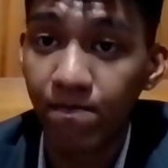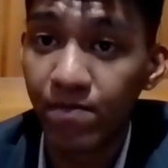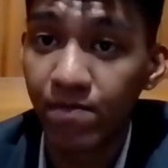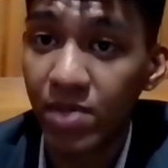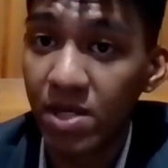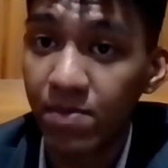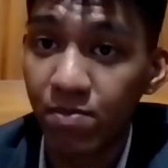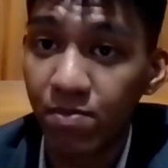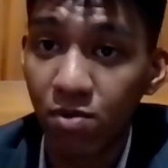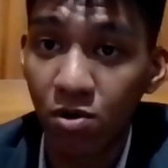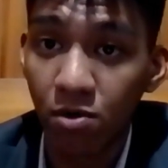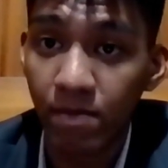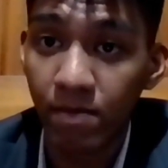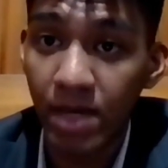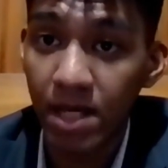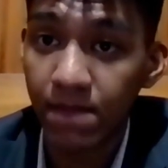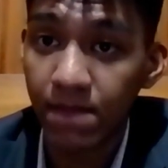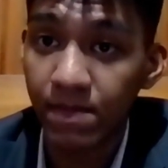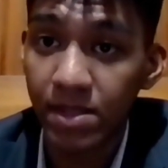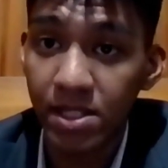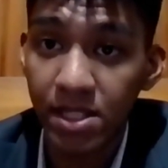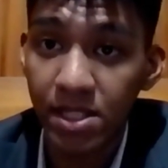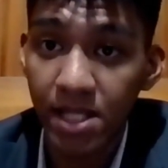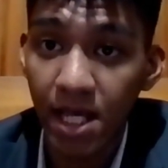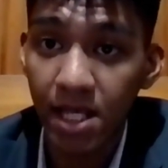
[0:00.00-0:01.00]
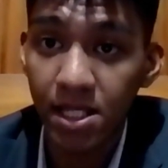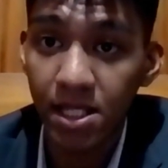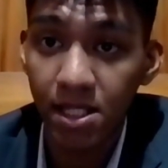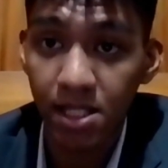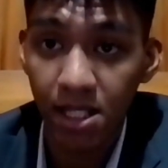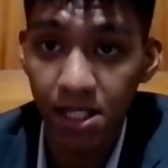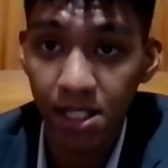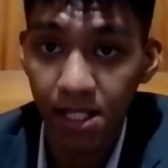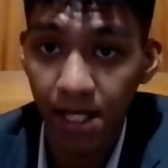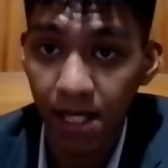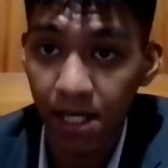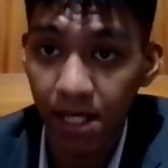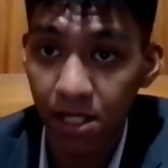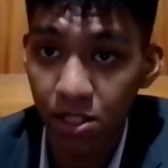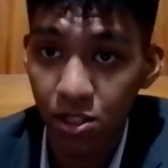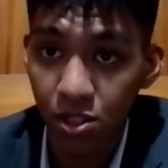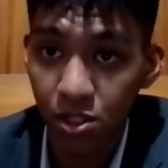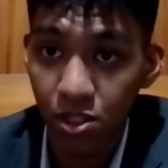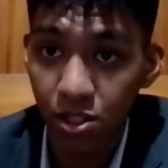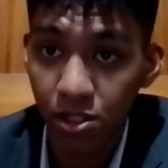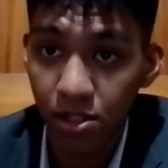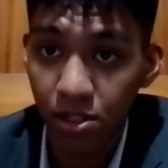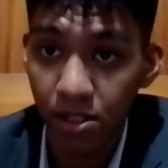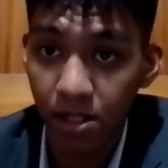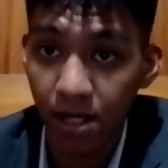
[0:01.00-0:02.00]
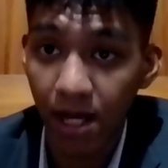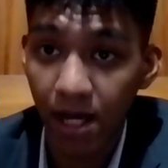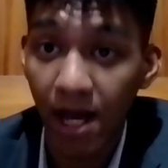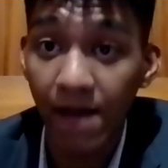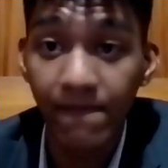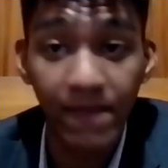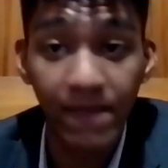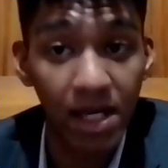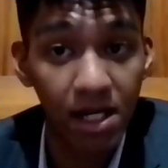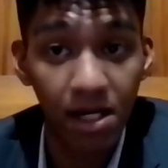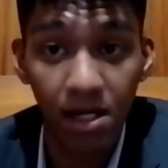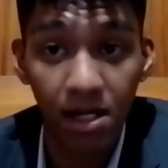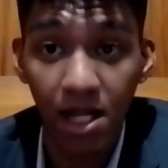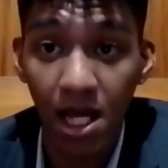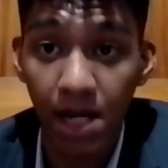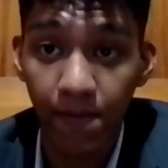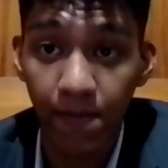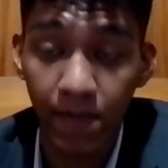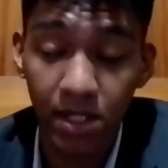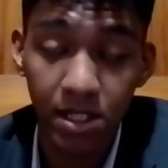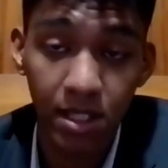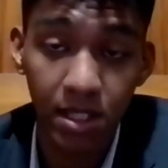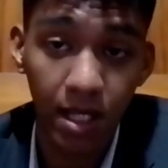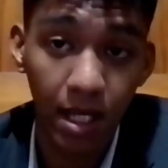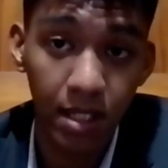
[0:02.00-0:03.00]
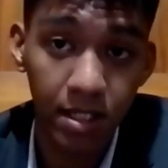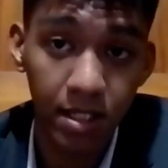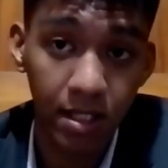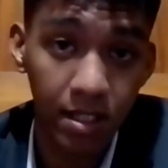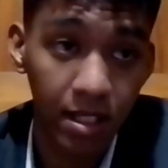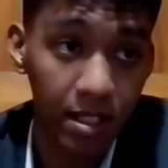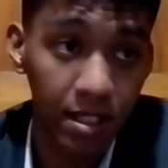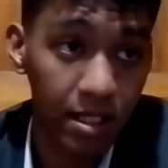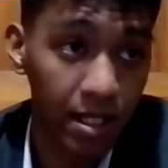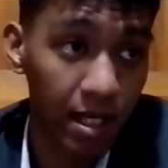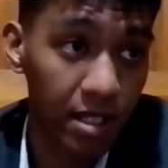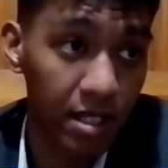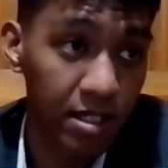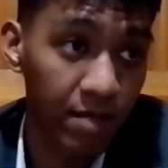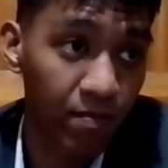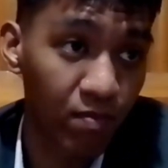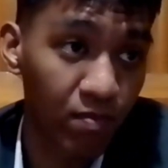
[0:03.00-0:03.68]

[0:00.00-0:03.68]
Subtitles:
People make mistakes at this age. I made a lot of mistakes in this age.